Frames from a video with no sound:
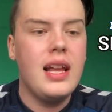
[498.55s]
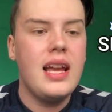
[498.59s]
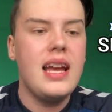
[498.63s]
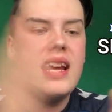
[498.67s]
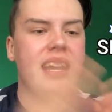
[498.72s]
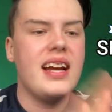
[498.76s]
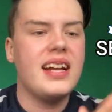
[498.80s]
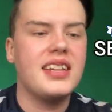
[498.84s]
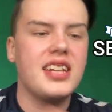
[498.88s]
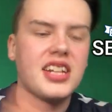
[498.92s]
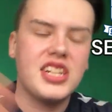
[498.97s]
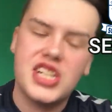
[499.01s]

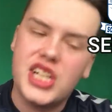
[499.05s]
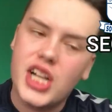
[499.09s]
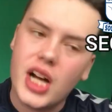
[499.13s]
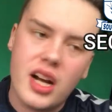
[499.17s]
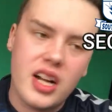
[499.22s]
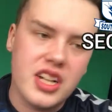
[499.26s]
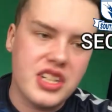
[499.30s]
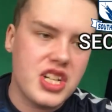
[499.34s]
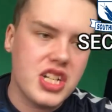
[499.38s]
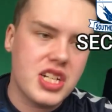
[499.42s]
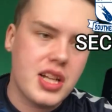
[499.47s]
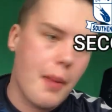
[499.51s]
He had the
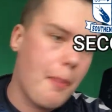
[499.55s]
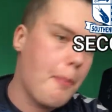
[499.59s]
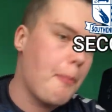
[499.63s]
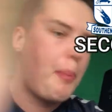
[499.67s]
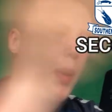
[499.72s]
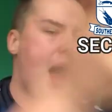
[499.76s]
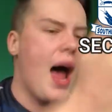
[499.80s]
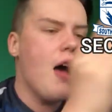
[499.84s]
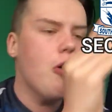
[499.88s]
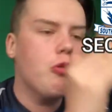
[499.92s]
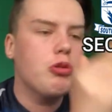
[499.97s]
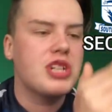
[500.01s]
chance just to
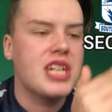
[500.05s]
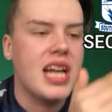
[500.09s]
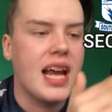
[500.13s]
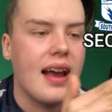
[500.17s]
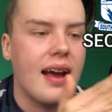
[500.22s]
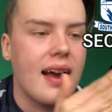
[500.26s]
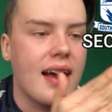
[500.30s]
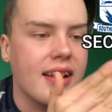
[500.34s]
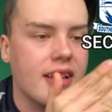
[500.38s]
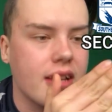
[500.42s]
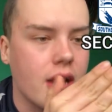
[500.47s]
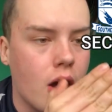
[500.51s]
pelt it
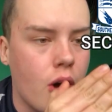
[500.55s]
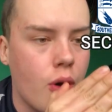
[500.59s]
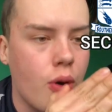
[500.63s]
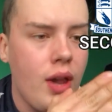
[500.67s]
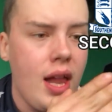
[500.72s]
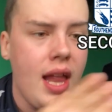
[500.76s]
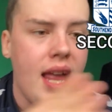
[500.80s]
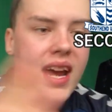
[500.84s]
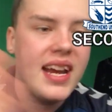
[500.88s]
at goal.